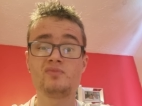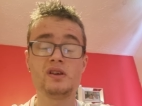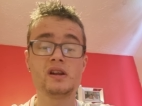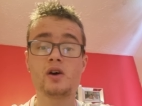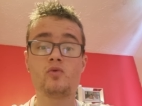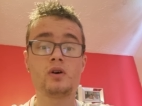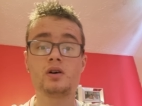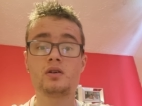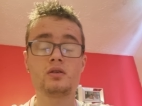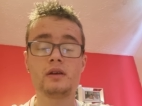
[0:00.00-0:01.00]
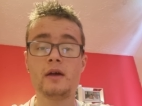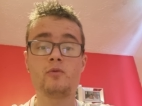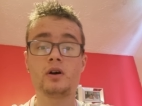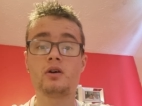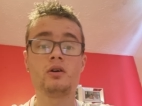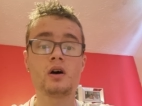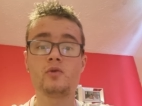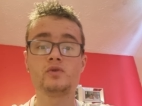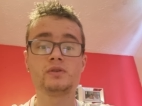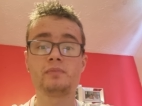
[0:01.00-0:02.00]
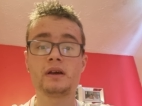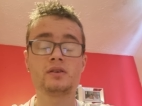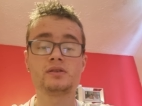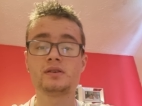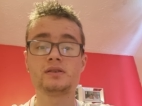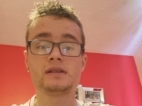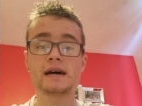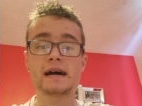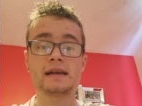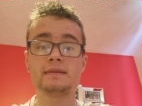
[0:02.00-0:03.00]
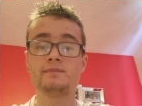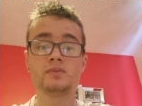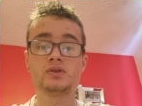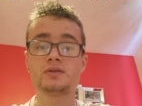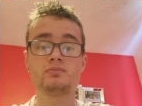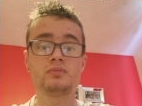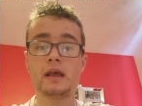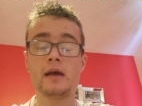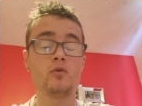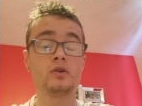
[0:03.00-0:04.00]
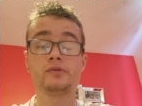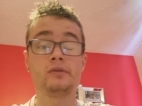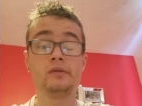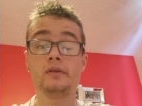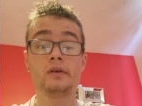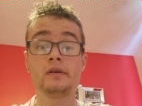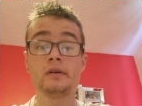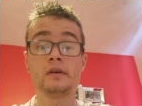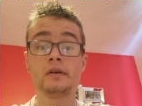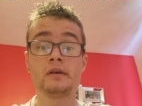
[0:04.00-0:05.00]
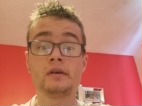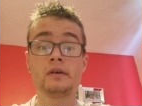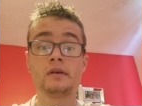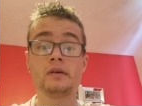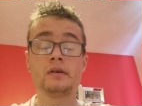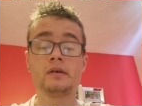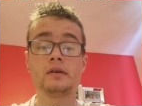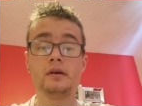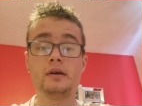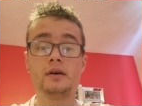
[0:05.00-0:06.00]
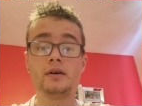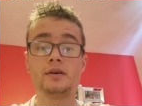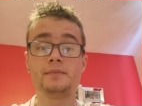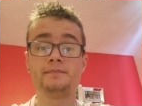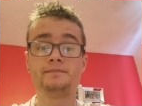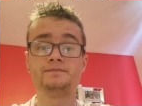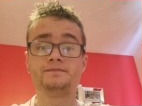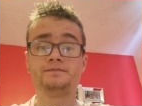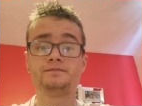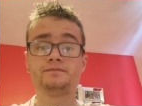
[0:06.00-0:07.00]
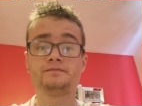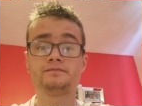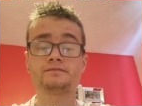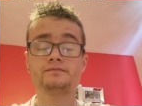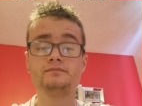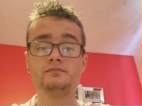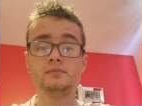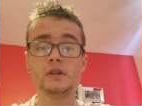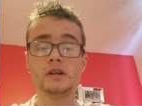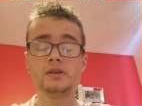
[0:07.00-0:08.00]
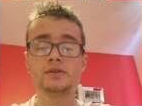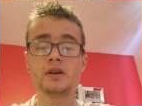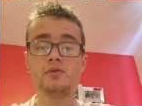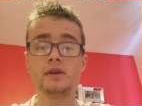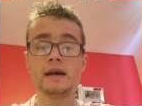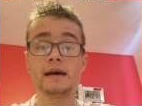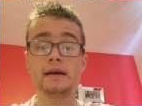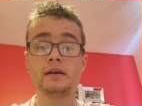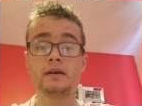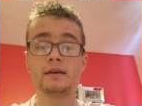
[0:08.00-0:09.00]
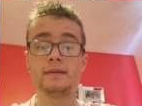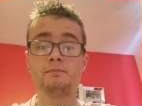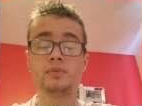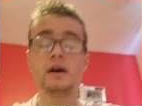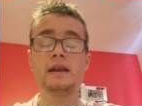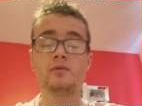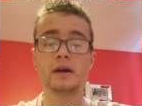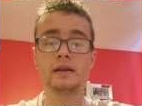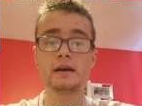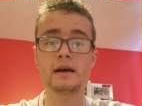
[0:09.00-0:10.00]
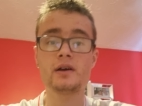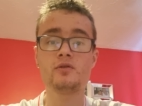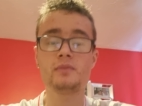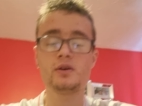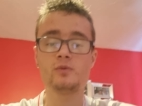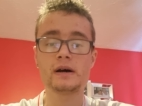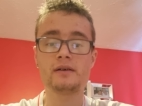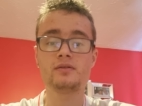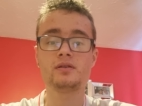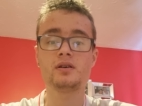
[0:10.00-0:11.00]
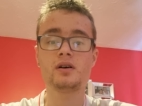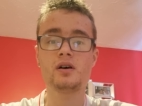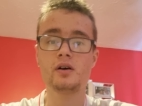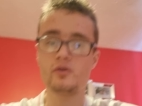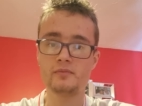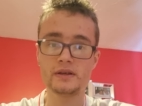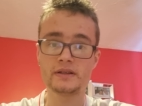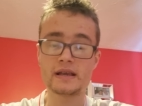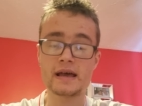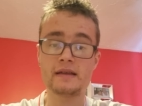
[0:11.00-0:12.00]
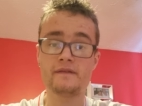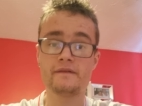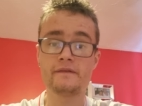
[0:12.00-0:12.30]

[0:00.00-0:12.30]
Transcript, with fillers: you know what, it were close because at times it wasn't. Um. So yeah. Um. But anyway, I hope you're well. Hope you're safe.